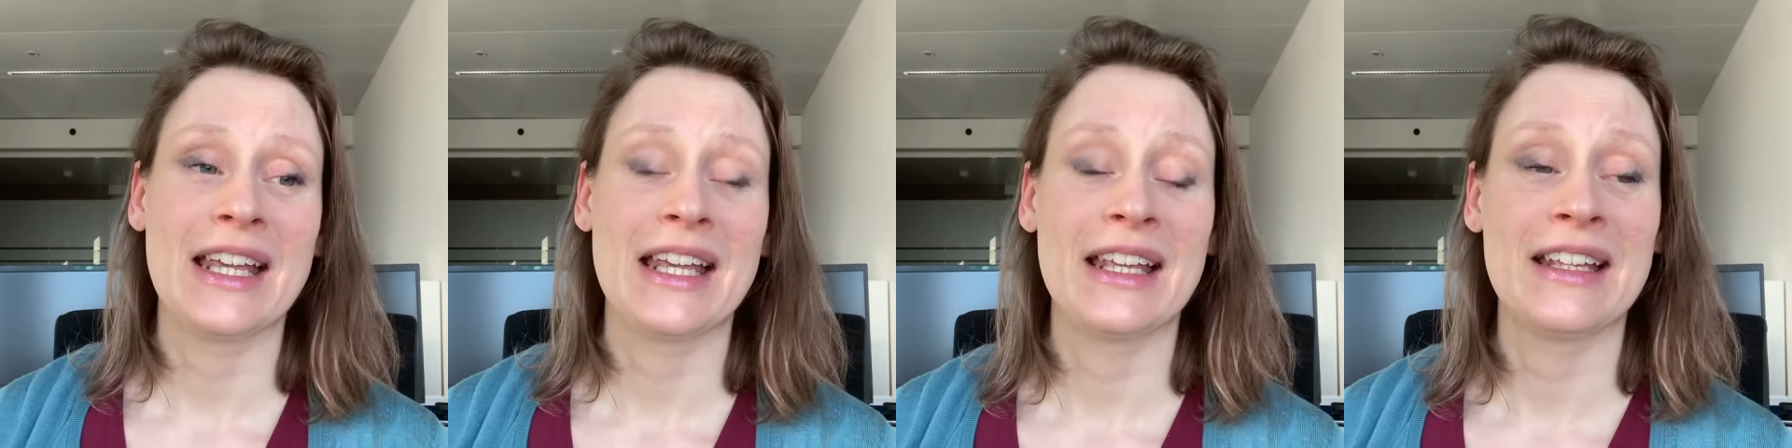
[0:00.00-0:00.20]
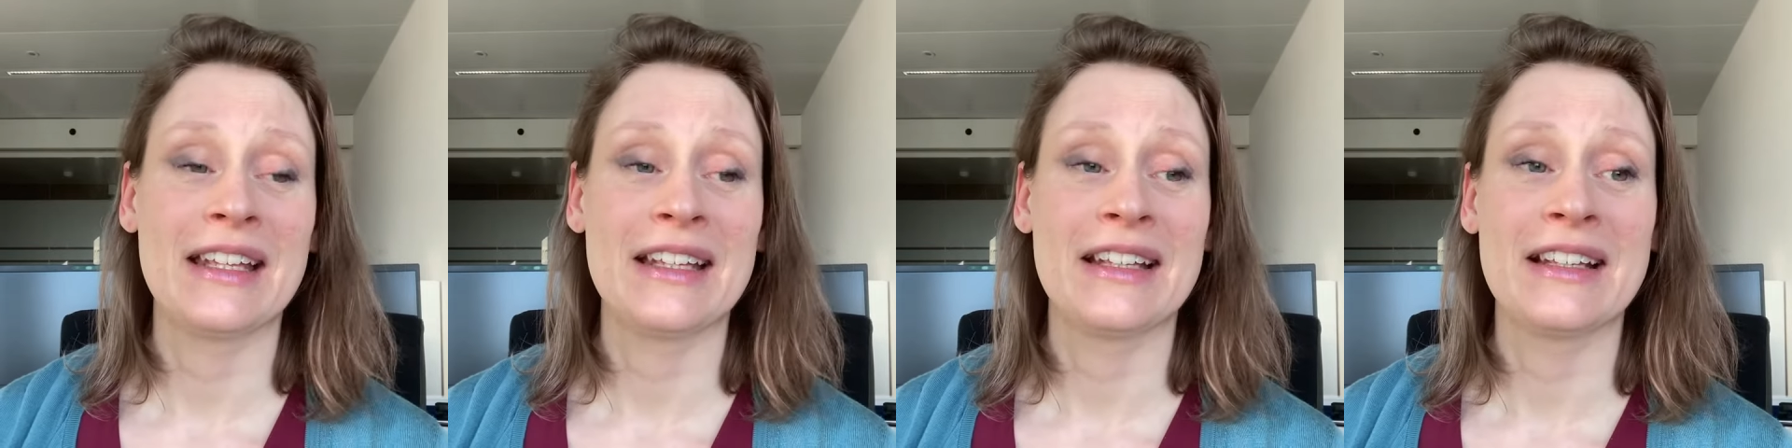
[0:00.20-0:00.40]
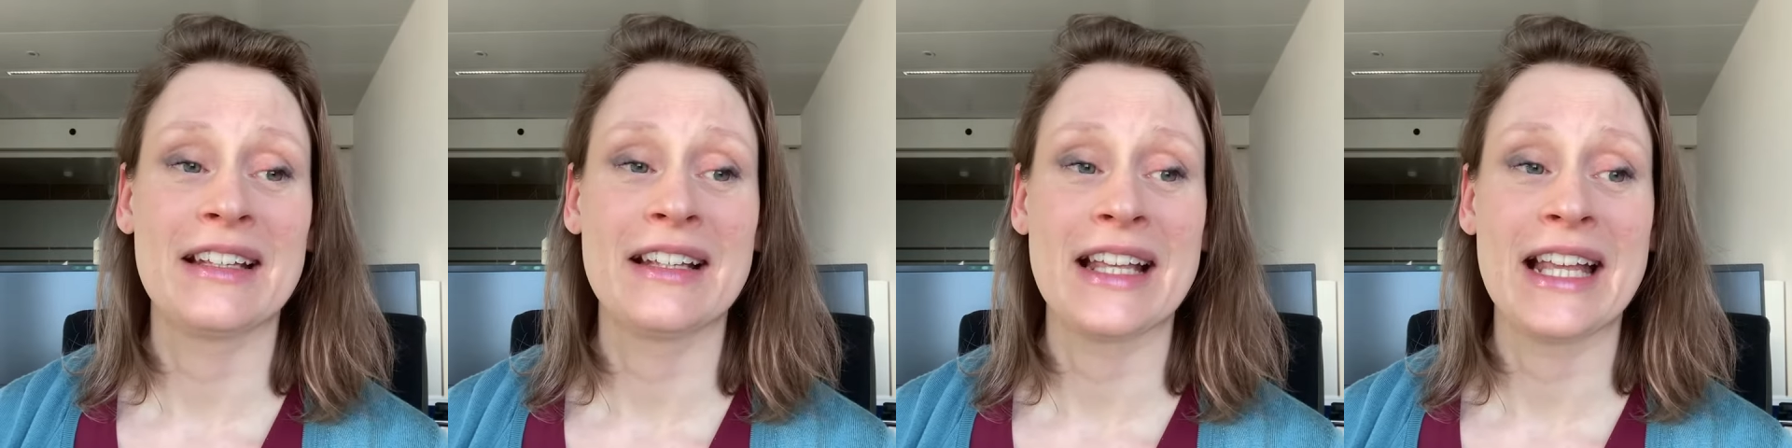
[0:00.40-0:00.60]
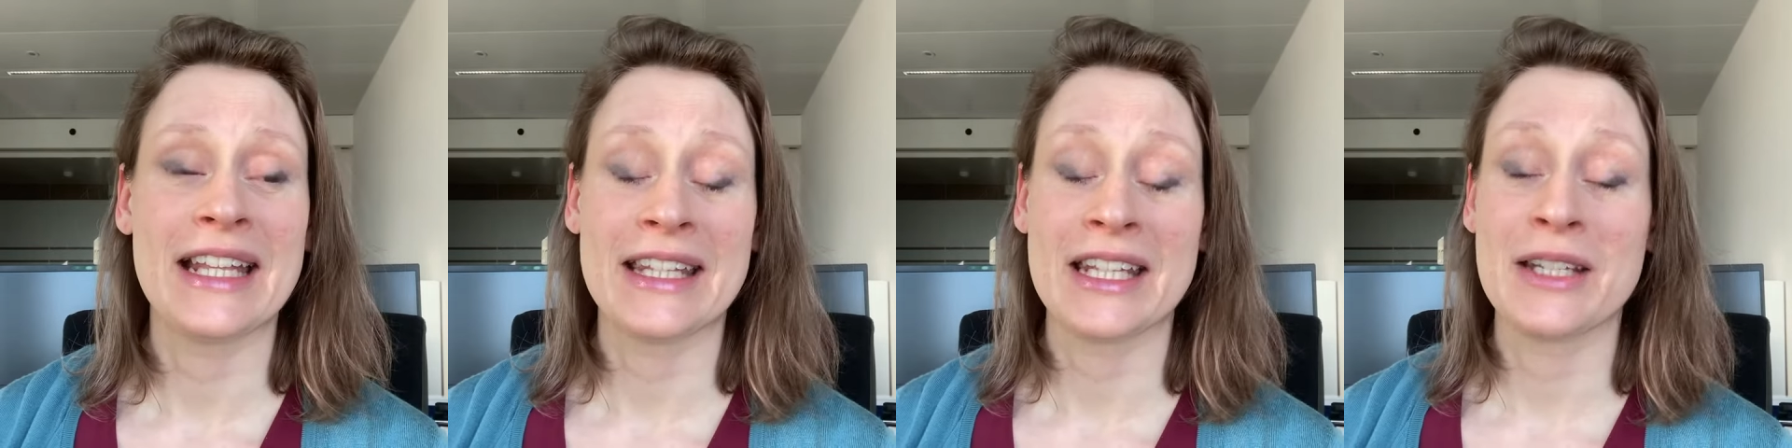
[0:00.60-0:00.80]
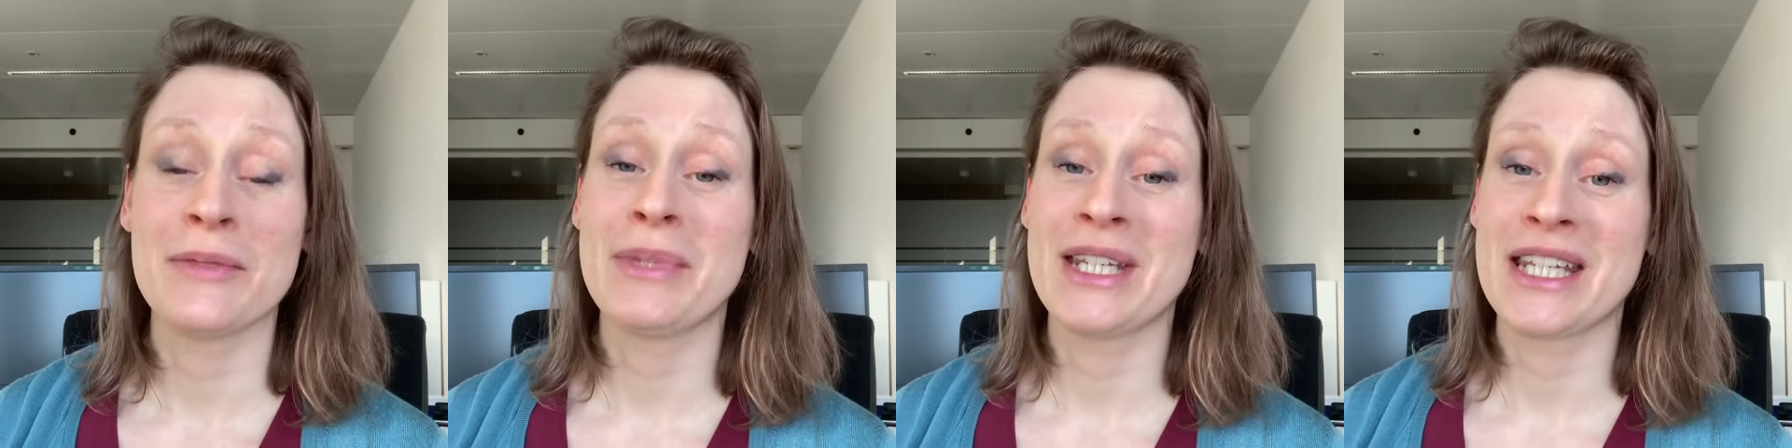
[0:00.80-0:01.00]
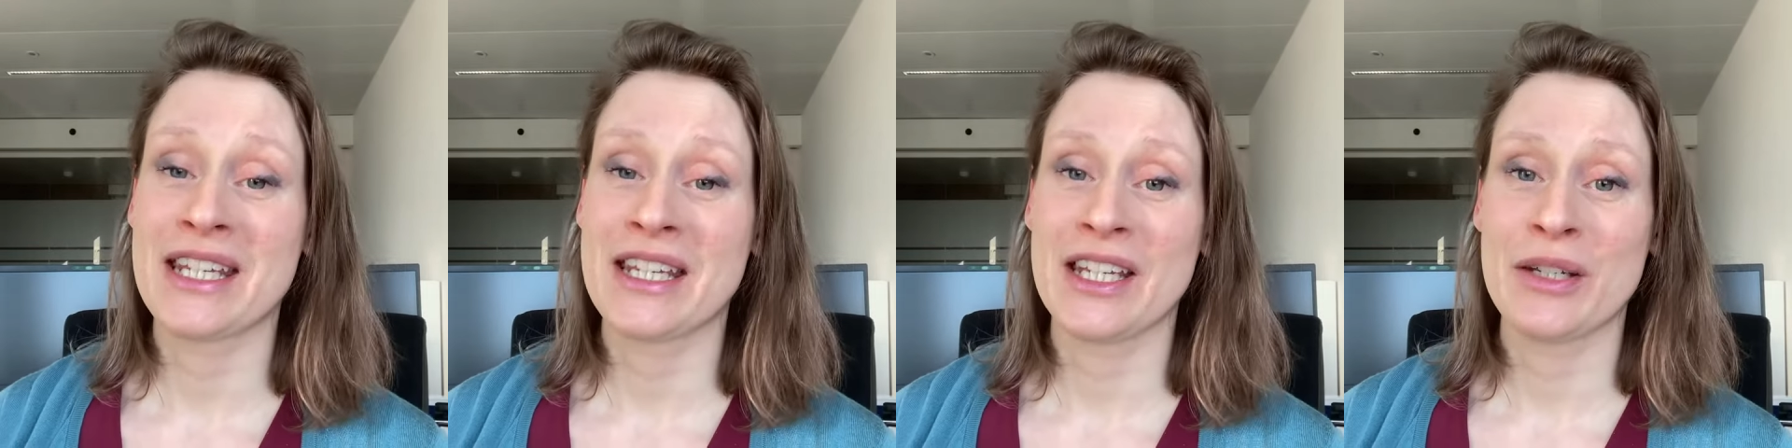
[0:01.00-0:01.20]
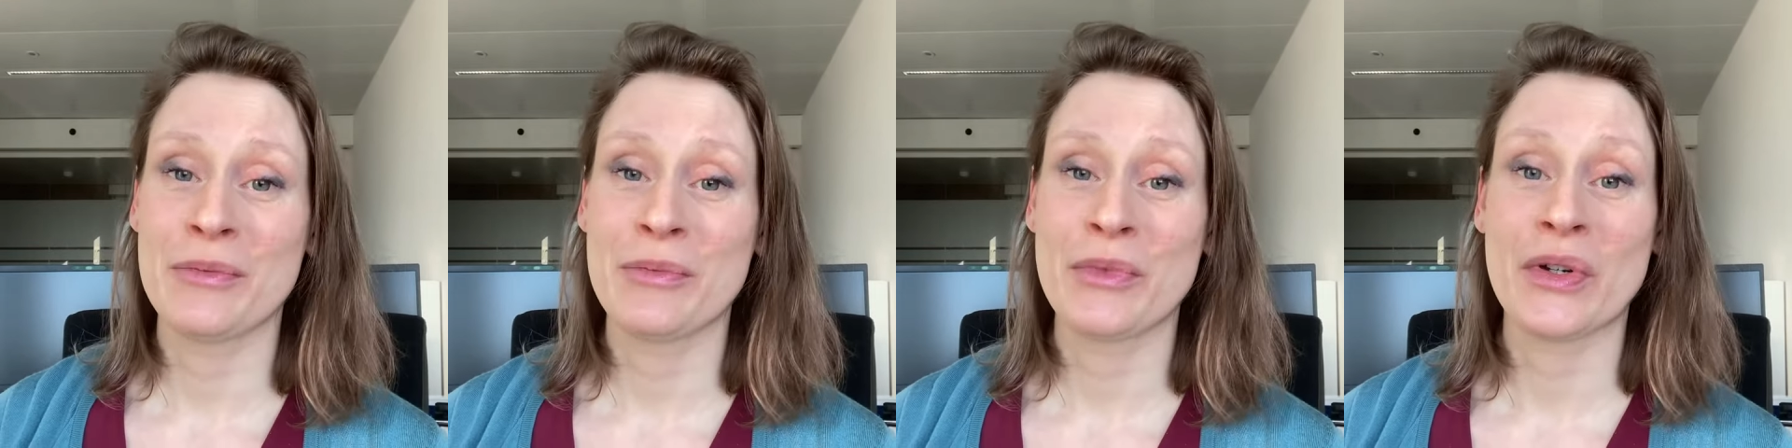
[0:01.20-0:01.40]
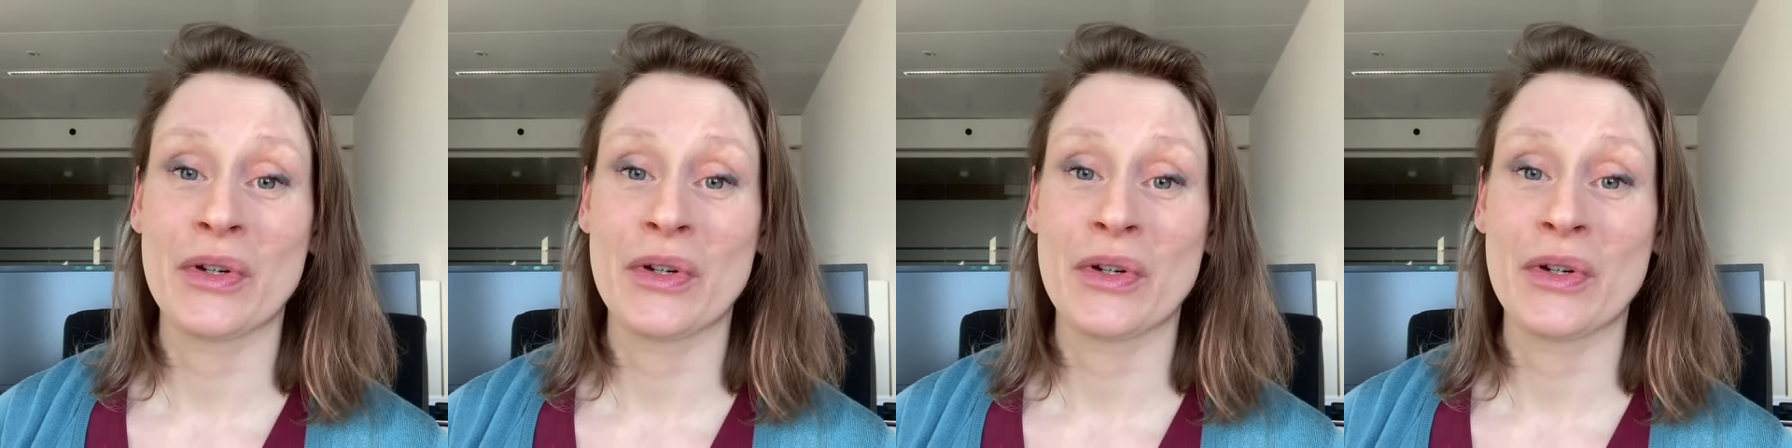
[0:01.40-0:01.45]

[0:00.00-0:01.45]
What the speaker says: and then became